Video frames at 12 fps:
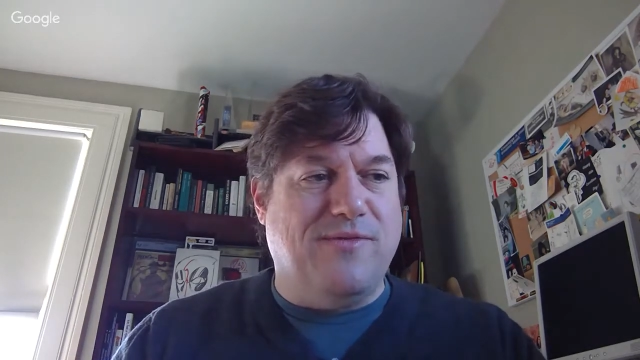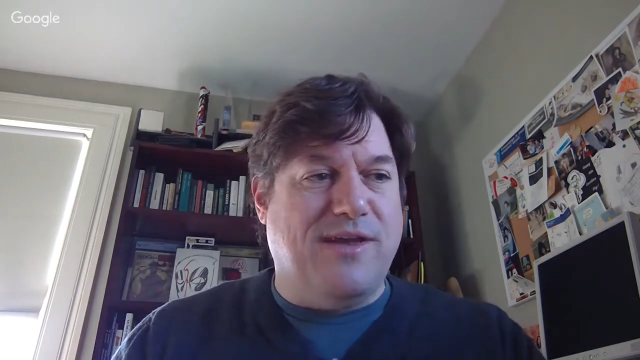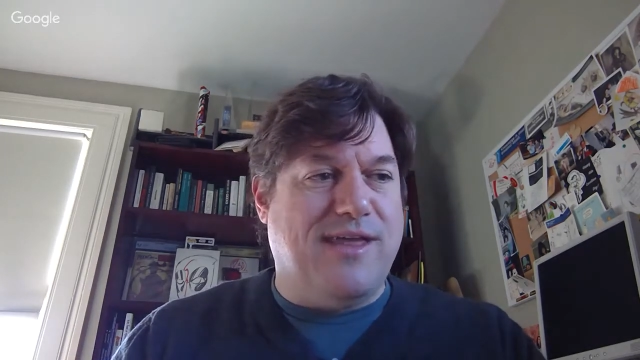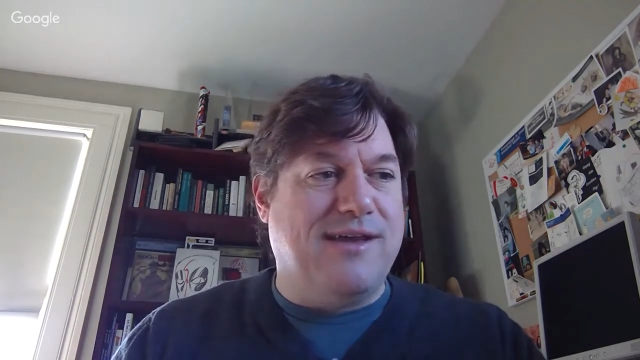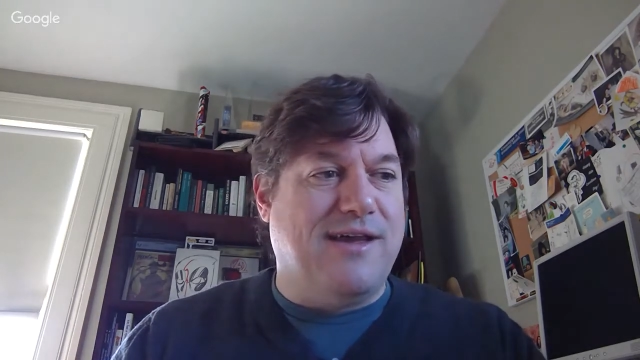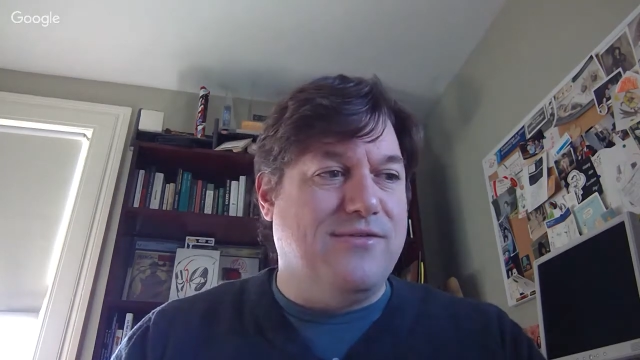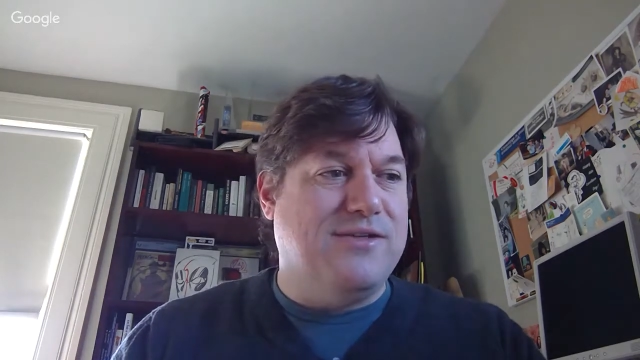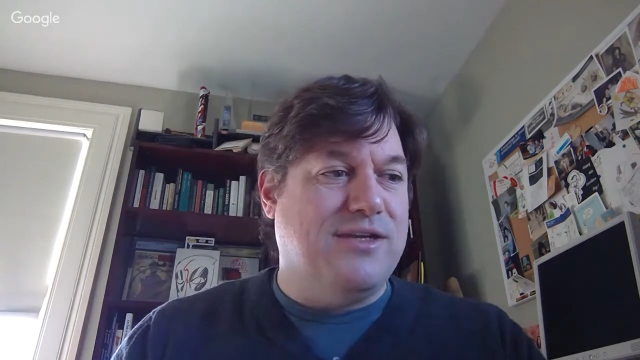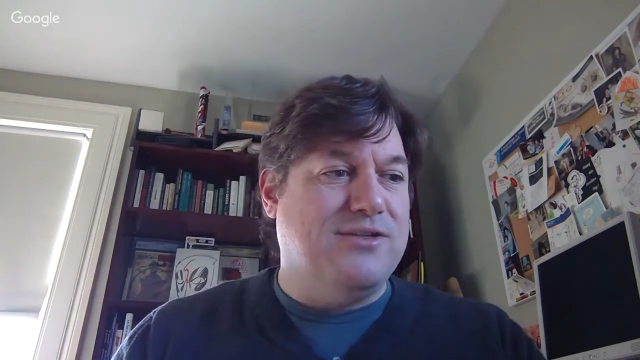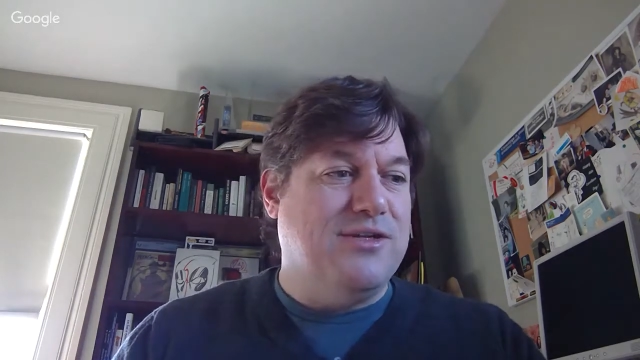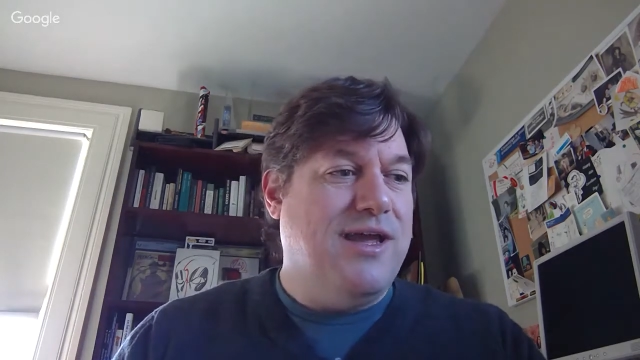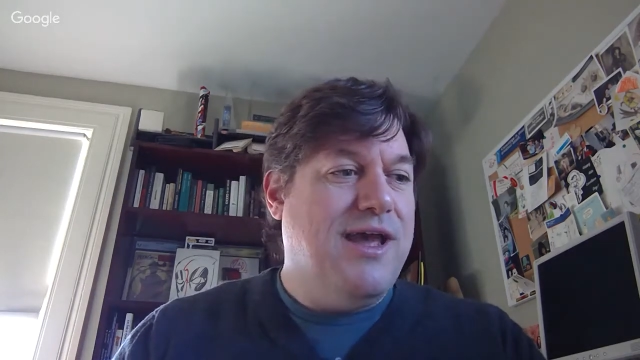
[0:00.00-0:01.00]
We've had that
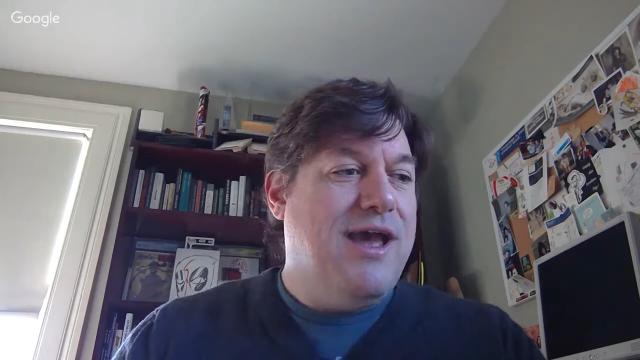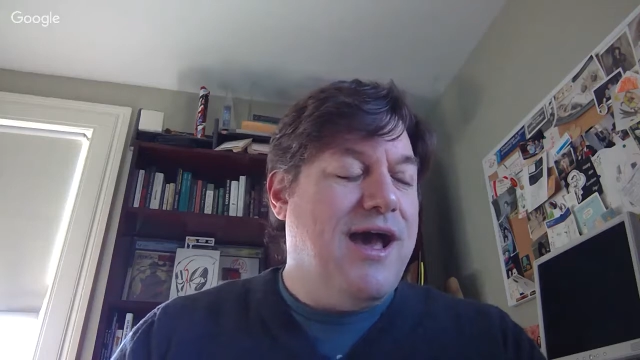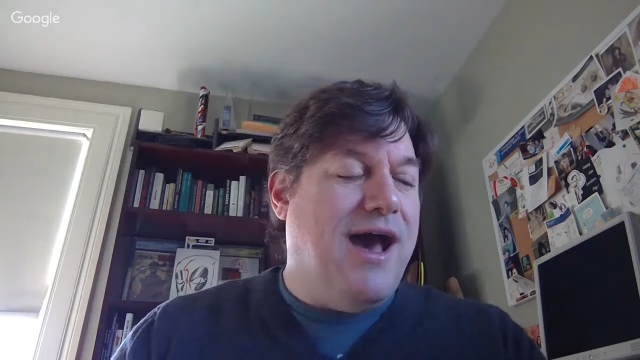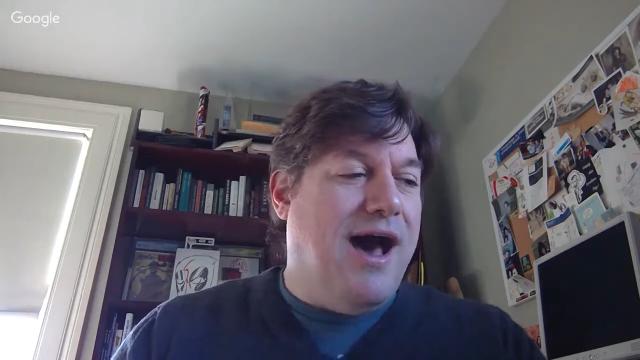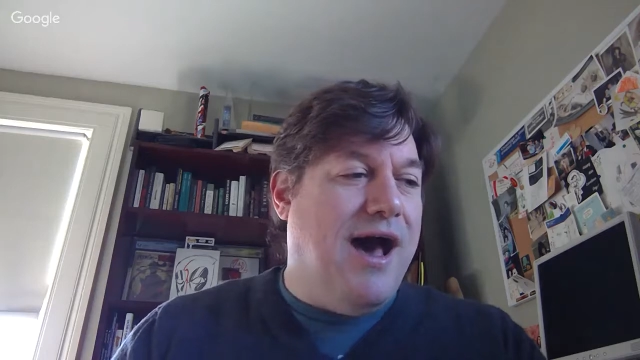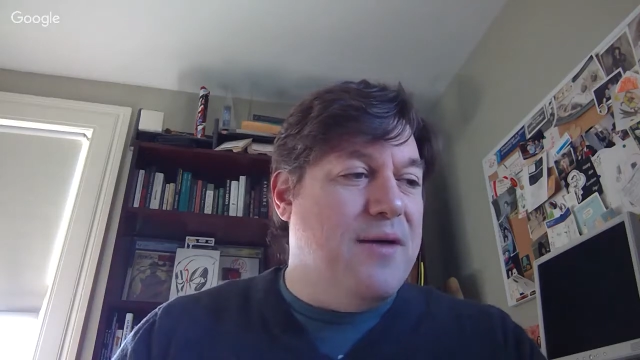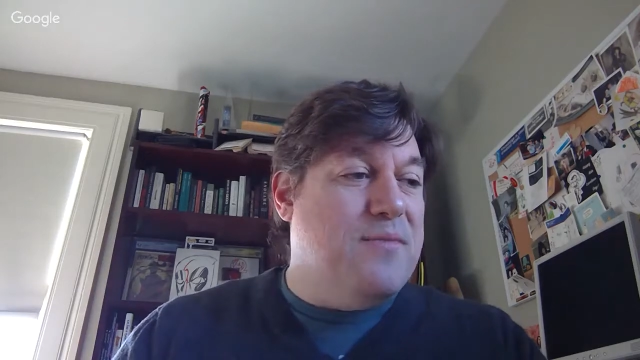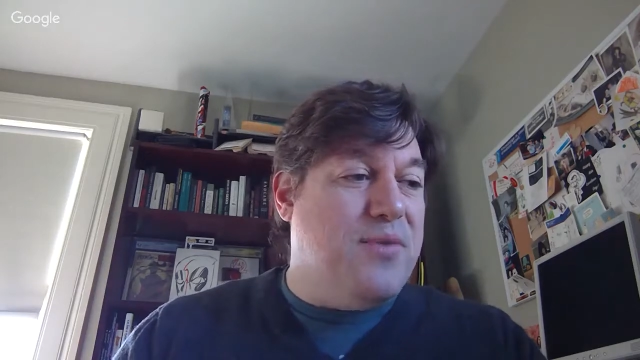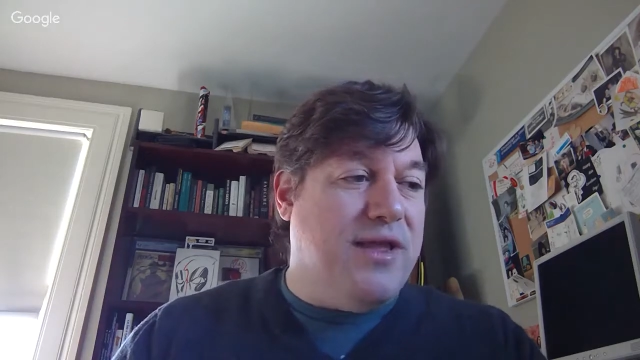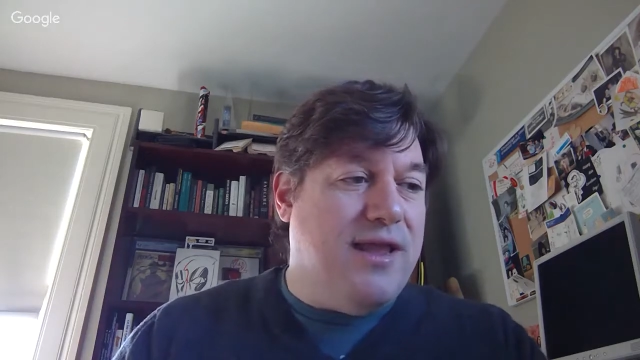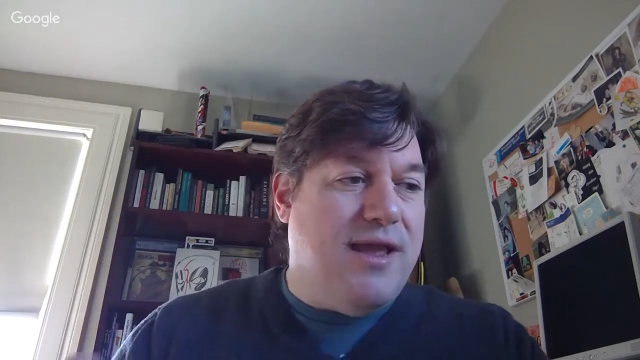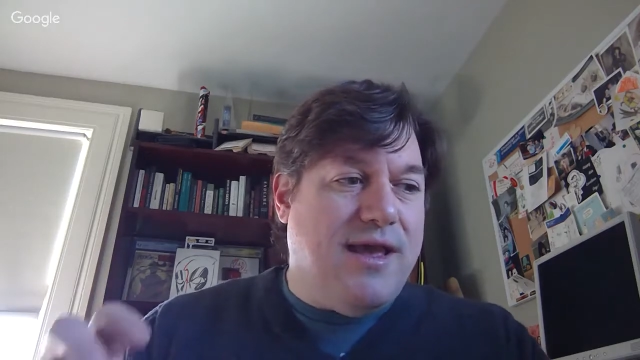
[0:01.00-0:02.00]
conversation.
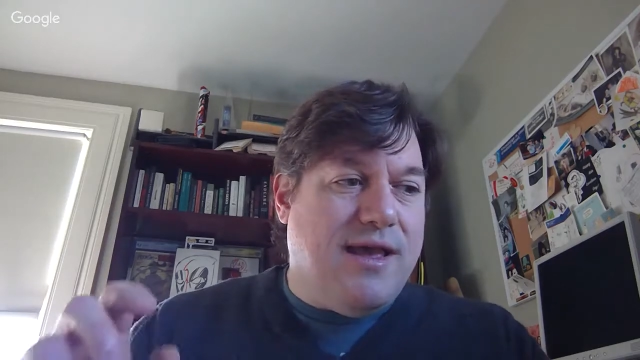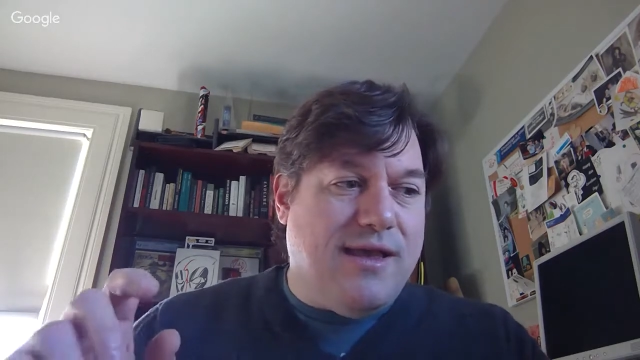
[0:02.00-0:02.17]
But